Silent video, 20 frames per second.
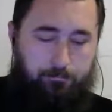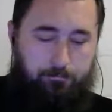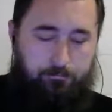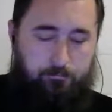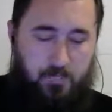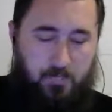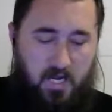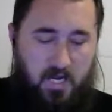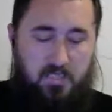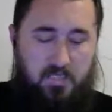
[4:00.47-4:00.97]

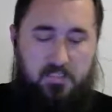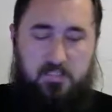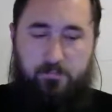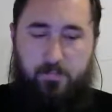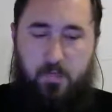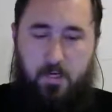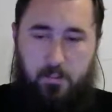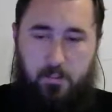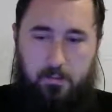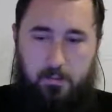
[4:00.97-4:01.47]

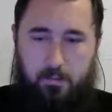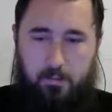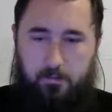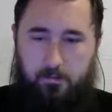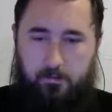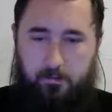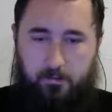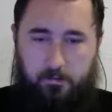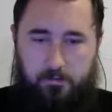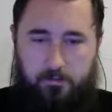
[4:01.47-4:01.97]
hotspot kind of
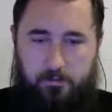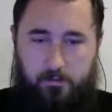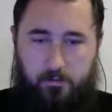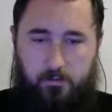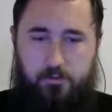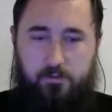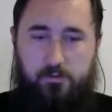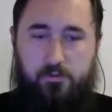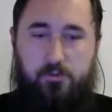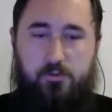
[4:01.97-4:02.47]
thing. So
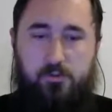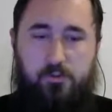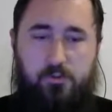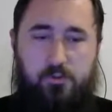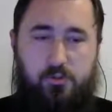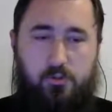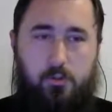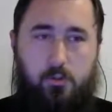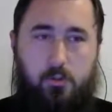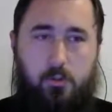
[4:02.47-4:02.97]
as soon as
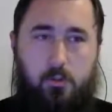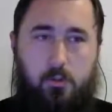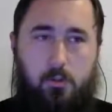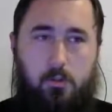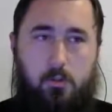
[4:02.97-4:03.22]
your